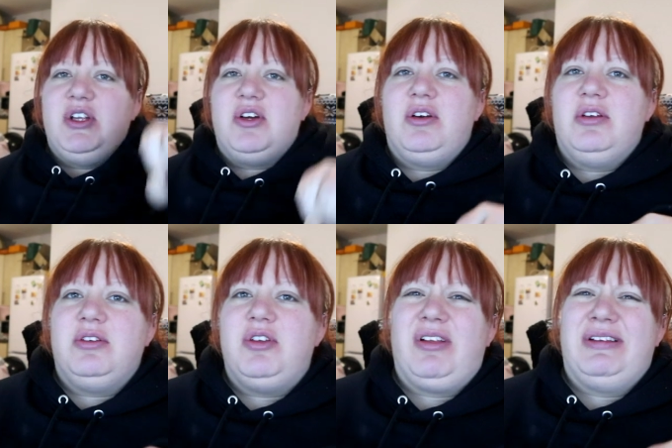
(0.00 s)
know,
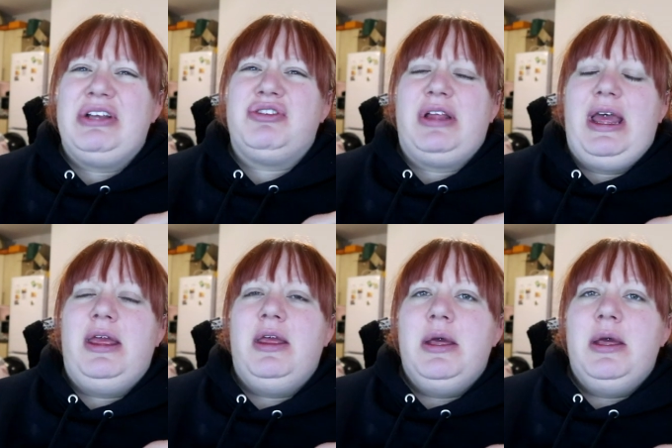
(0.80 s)
not literally,